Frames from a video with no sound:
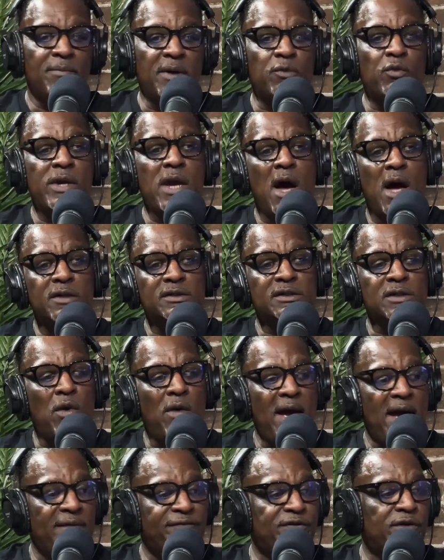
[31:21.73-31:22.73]
But we also
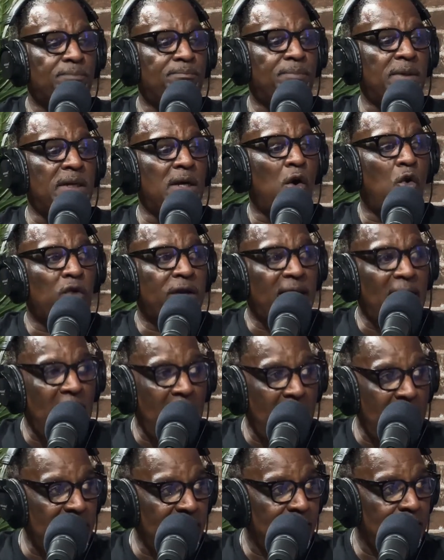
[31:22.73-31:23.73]
have to be
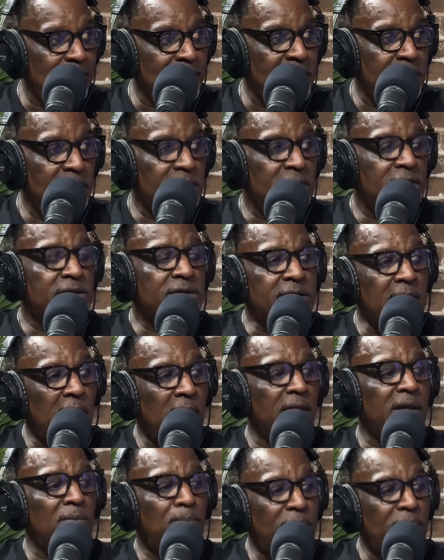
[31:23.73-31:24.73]
okay
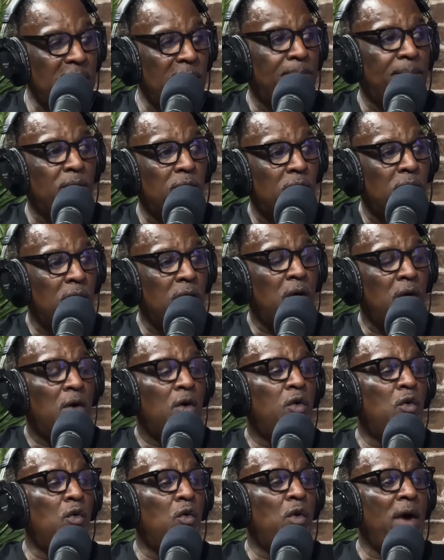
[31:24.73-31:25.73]
telling people
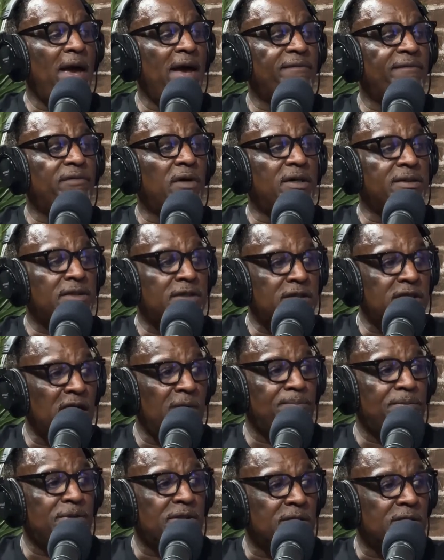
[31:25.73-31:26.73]
who have
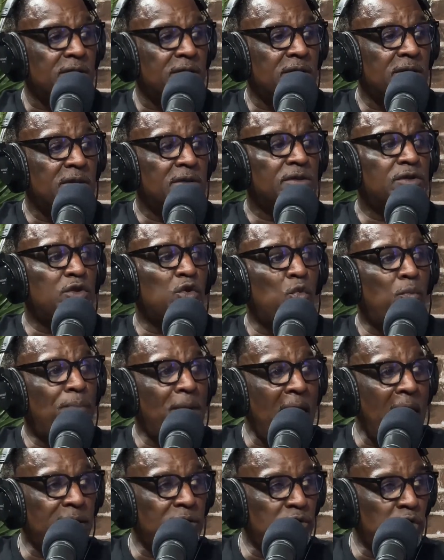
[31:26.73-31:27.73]
attempted to
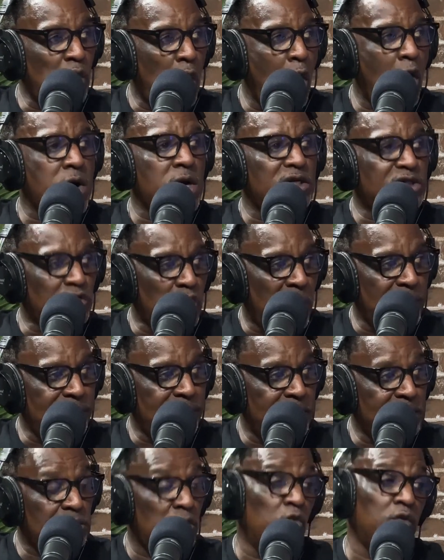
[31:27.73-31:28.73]
backdoor us on
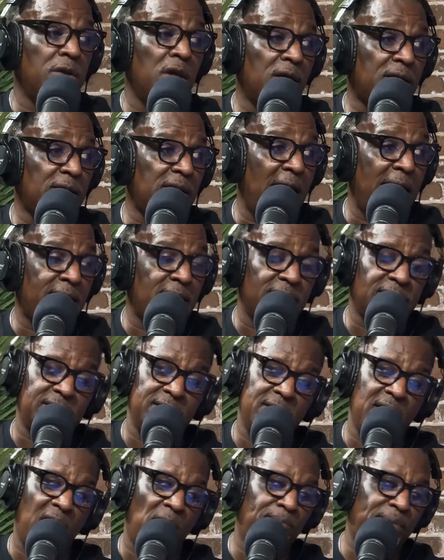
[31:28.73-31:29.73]
this, who look like us.
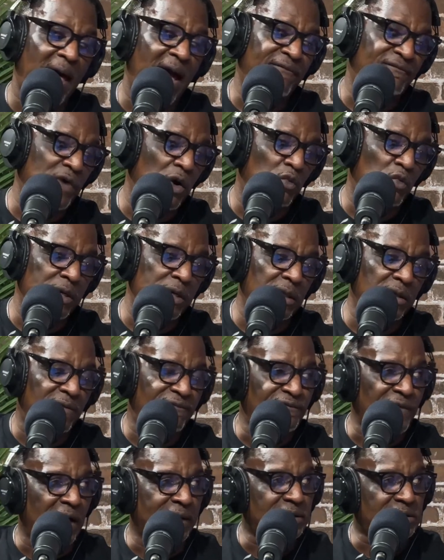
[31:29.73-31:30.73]
Y'all black folk, we look
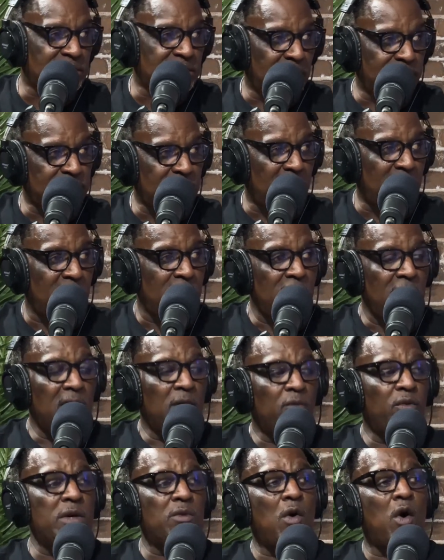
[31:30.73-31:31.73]
funny sometimes.
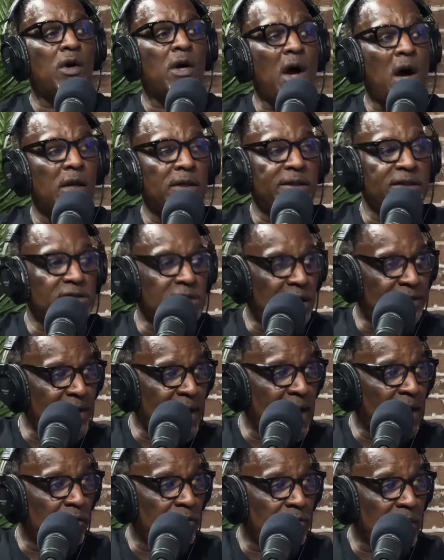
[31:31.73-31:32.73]
We won't call each other
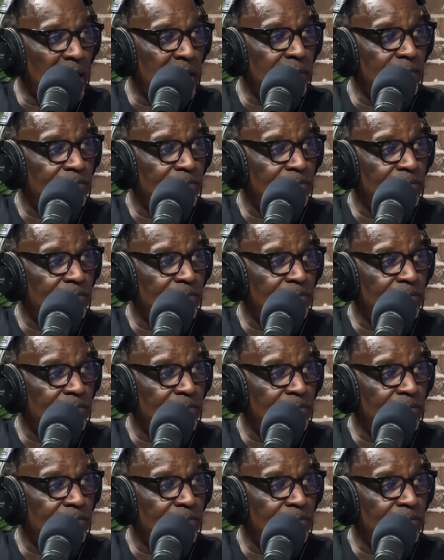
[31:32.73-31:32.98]
out, right?